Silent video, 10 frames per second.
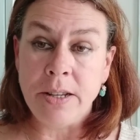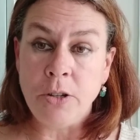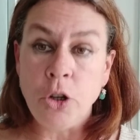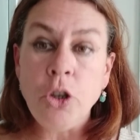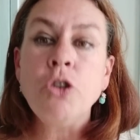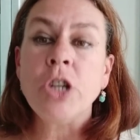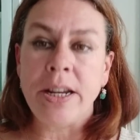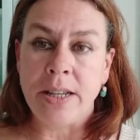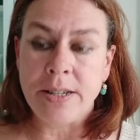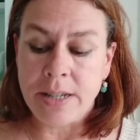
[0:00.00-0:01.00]

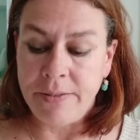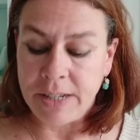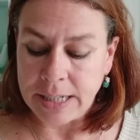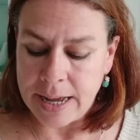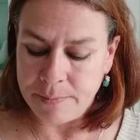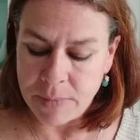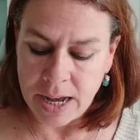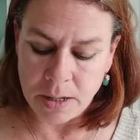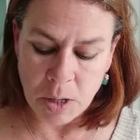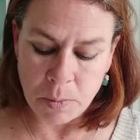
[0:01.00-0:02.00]
is living there
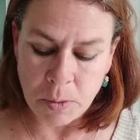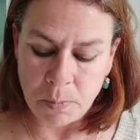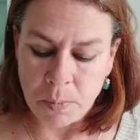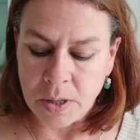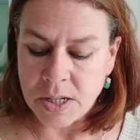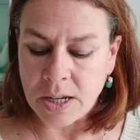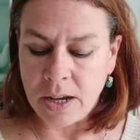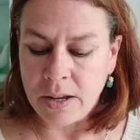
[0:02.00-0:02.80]
at the moment, but